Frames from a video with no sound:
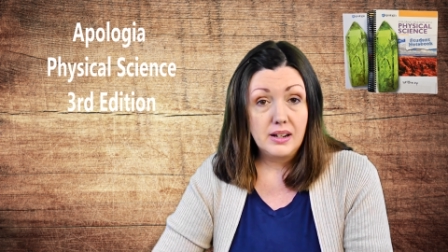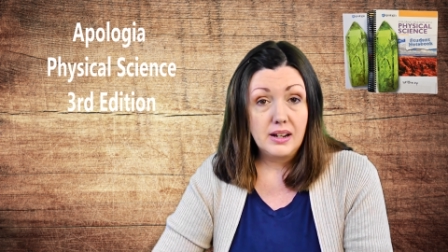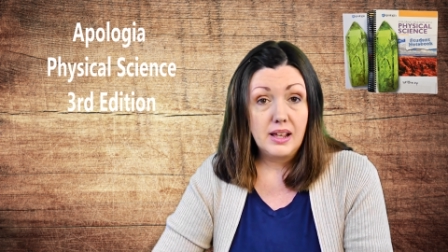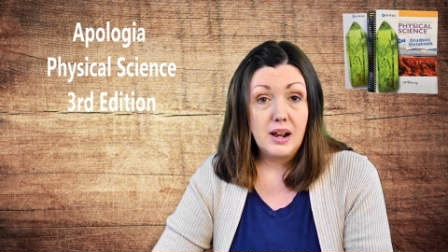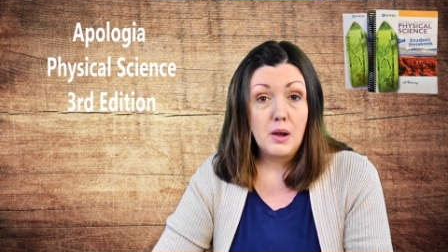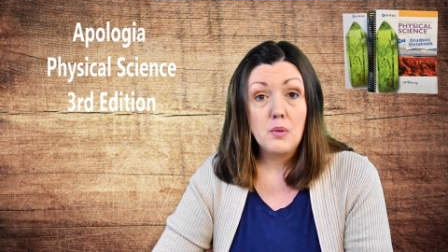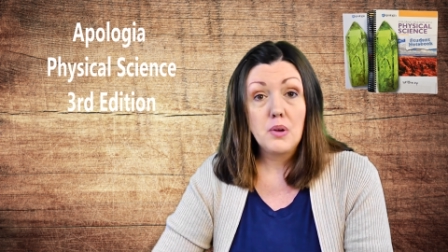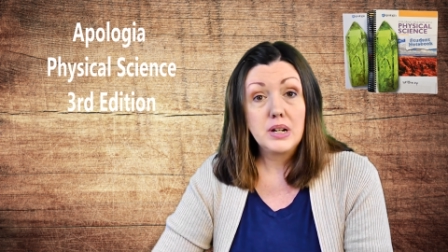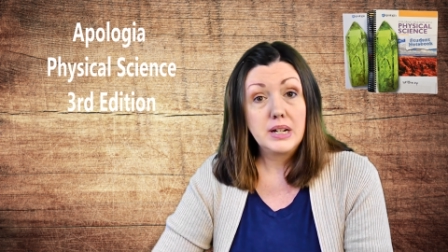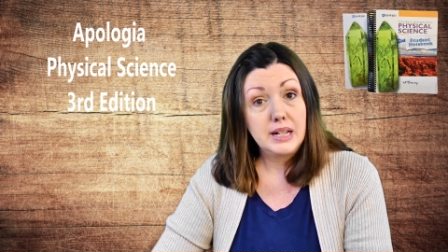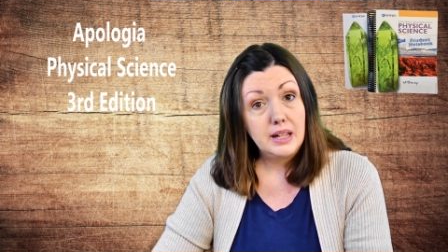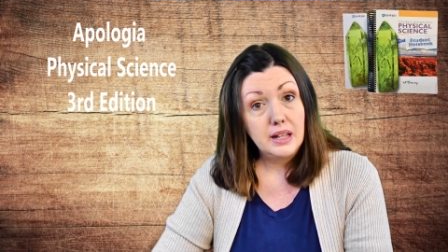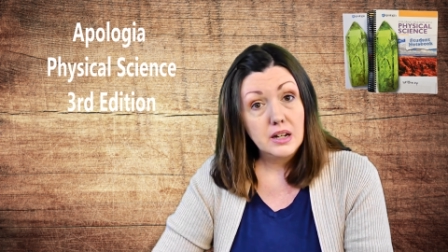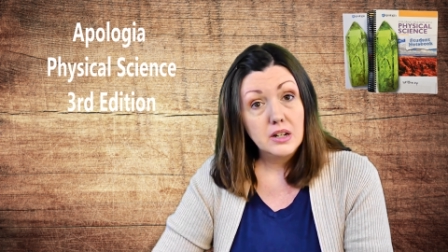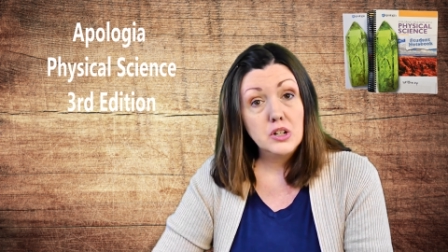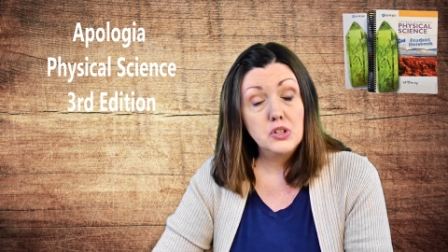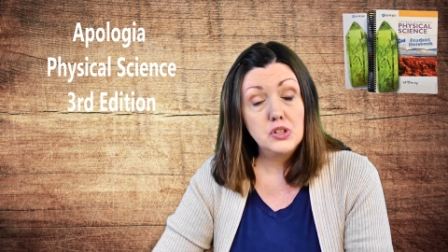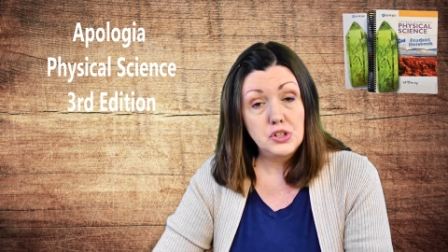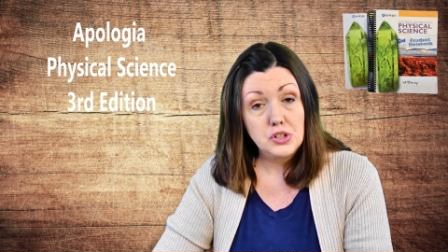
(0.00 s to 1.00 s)
and I wanted to get
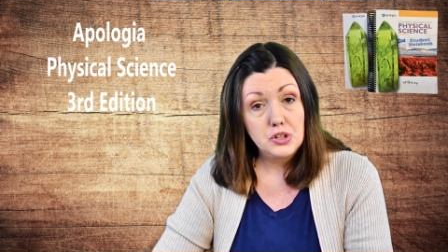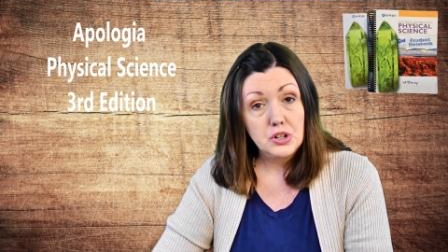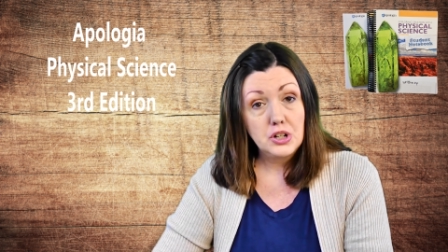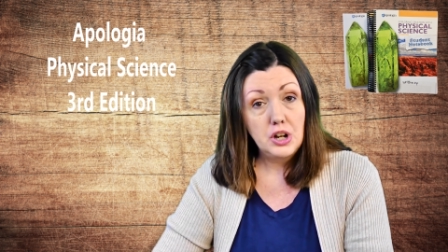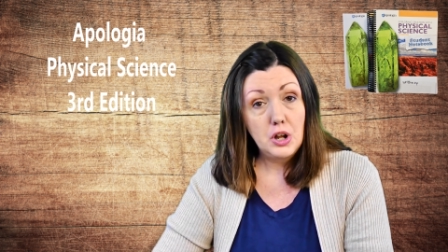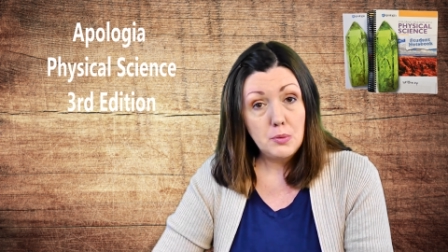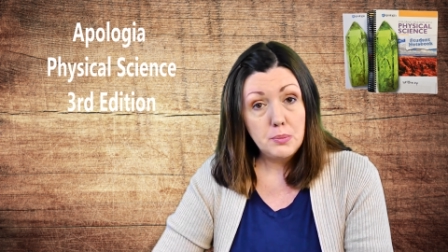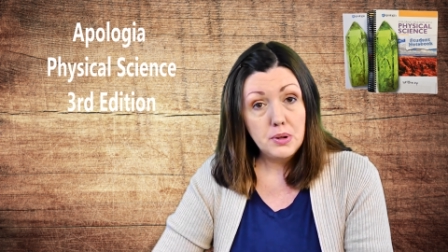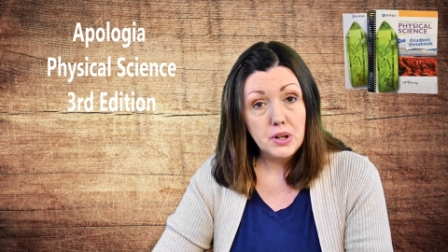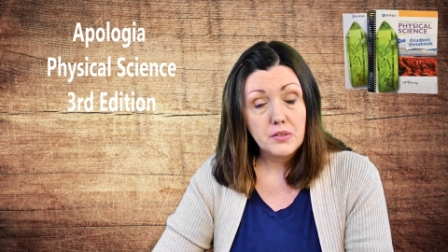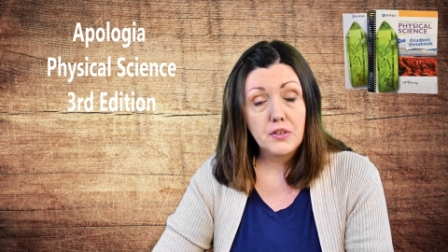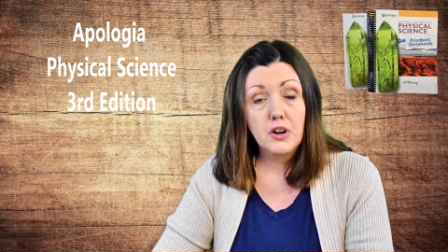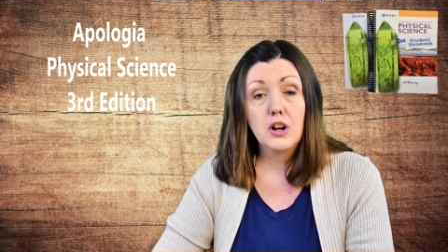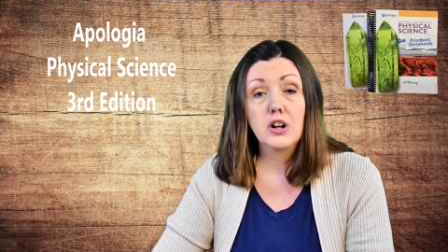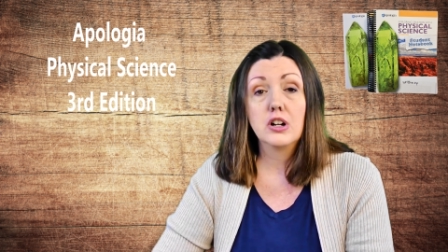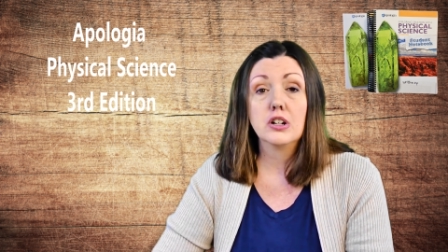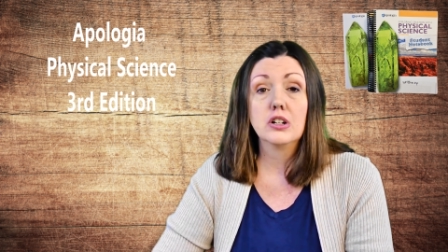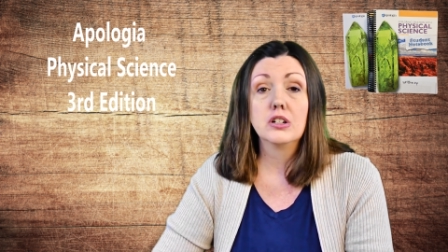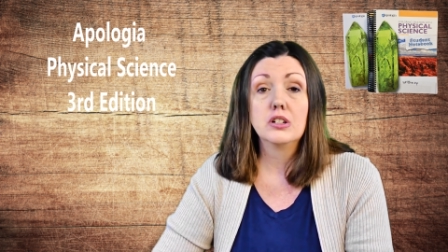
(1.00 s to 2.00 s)
a new student notebook for
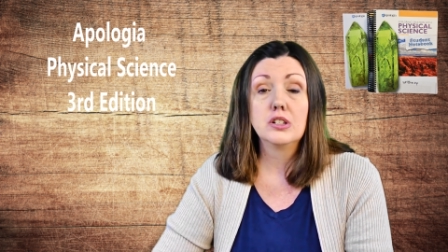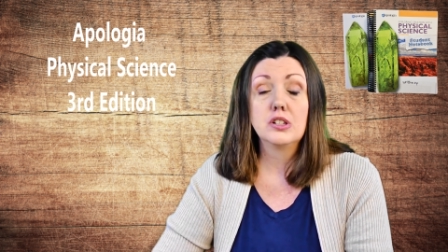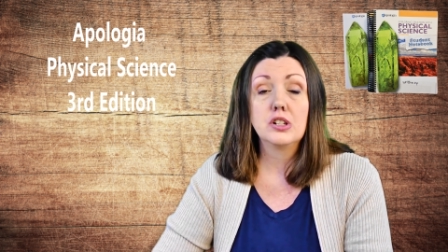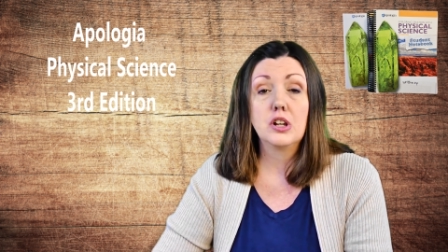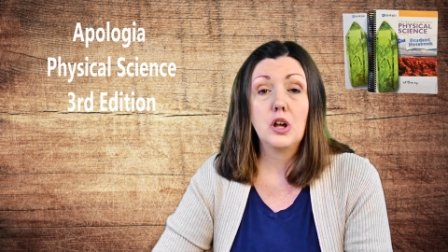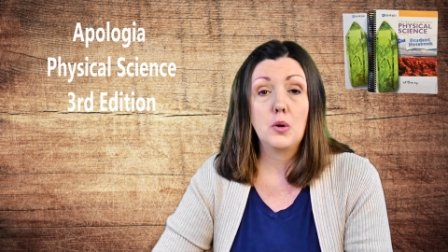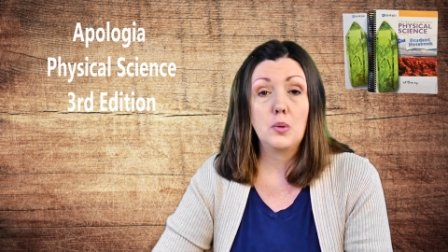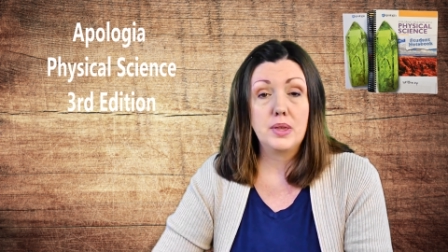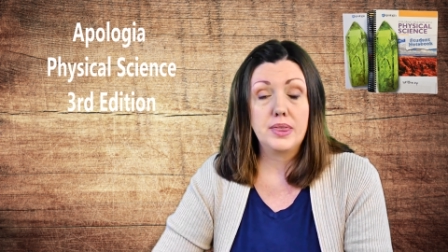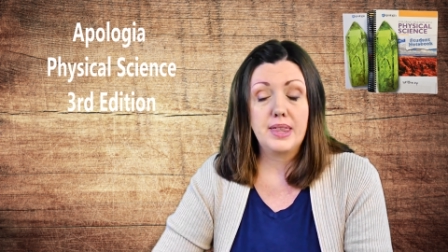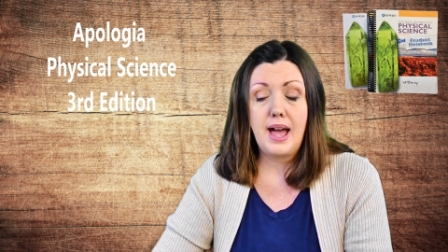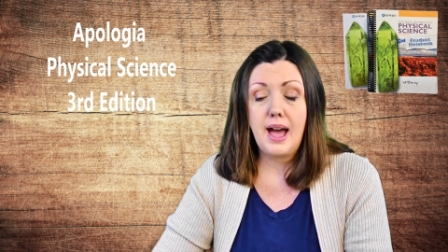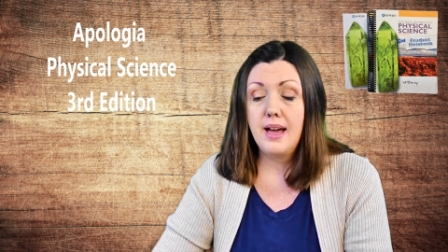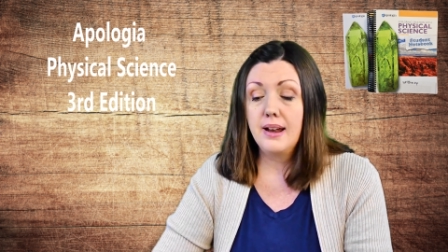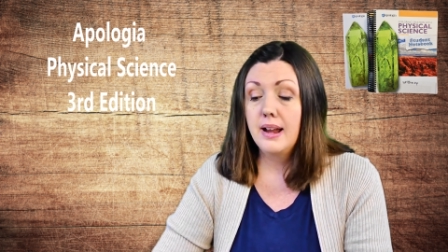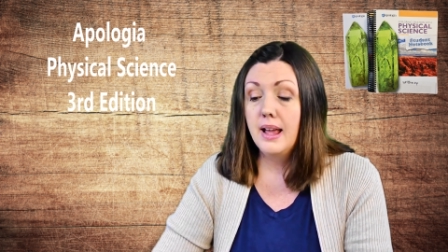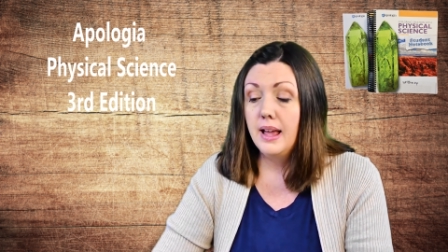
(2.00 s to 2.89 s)
her to go with that.